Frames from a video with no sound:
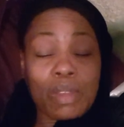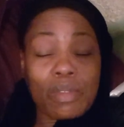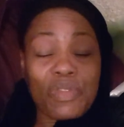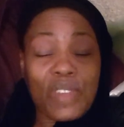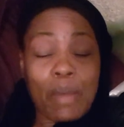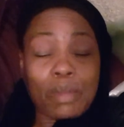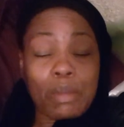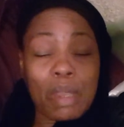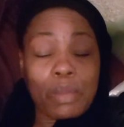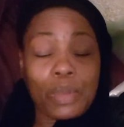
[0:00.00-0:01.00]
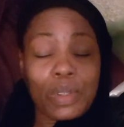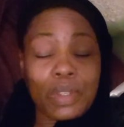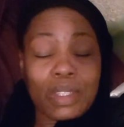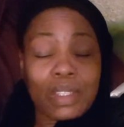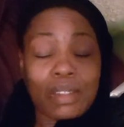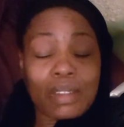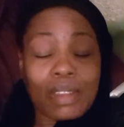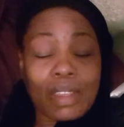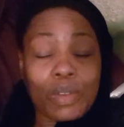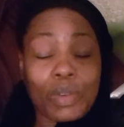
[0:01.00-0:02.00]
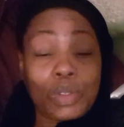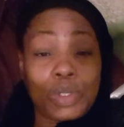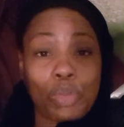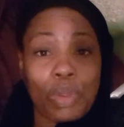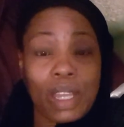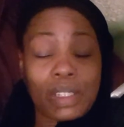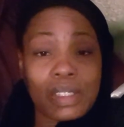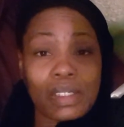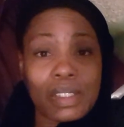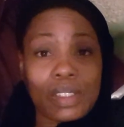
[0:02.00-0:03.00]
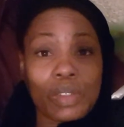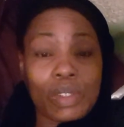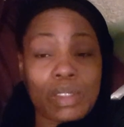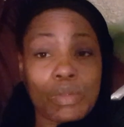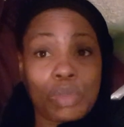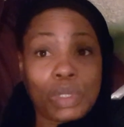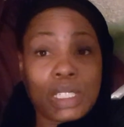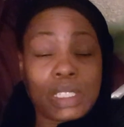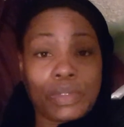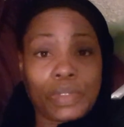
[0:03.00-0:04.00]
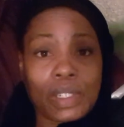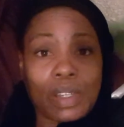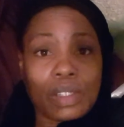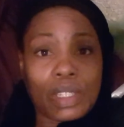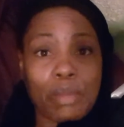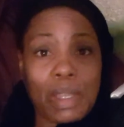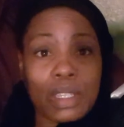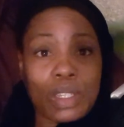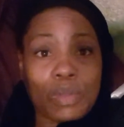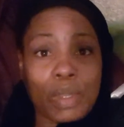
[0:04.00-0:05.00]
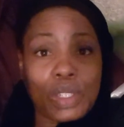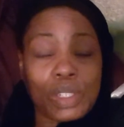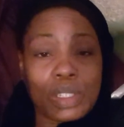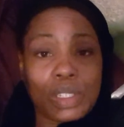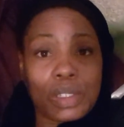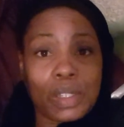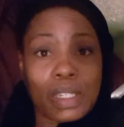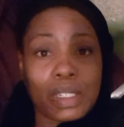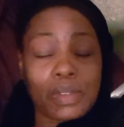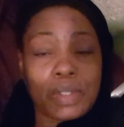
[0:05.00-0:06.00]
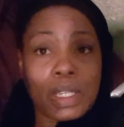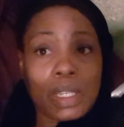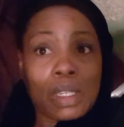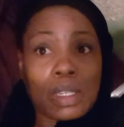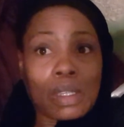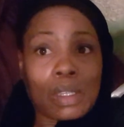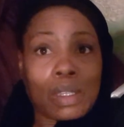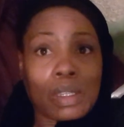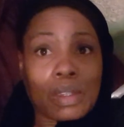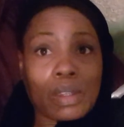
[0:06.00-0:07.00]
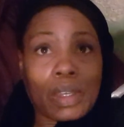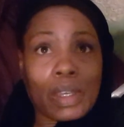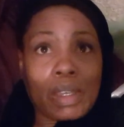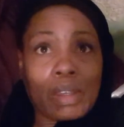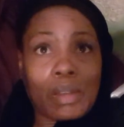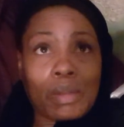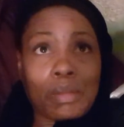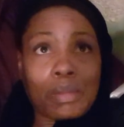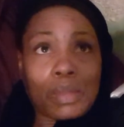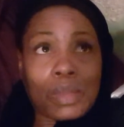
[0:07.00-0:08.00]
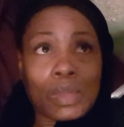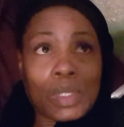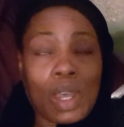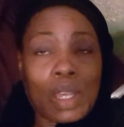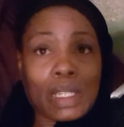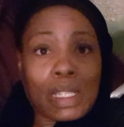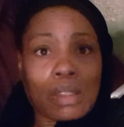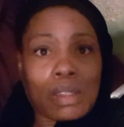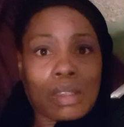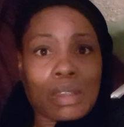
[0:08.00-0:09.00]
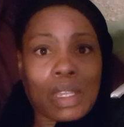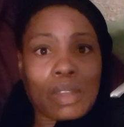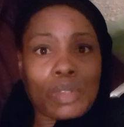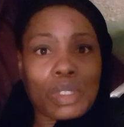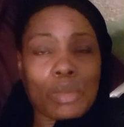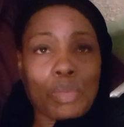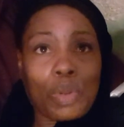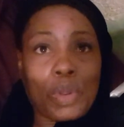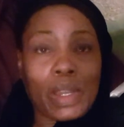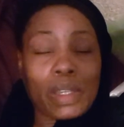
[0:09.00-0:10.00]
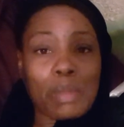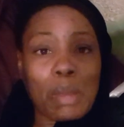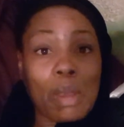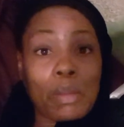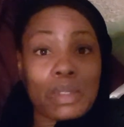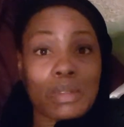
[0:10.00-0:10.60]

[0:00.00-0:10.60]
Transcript: family members who do practice it. So it's really difficult in my situation to kind of not kind of support. My mom's,